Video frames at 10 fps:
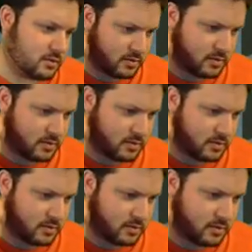
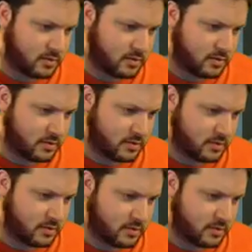
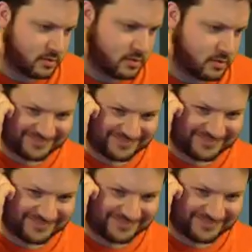
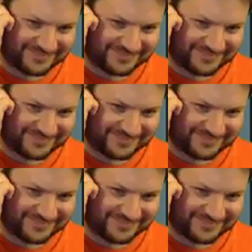Nothing is said.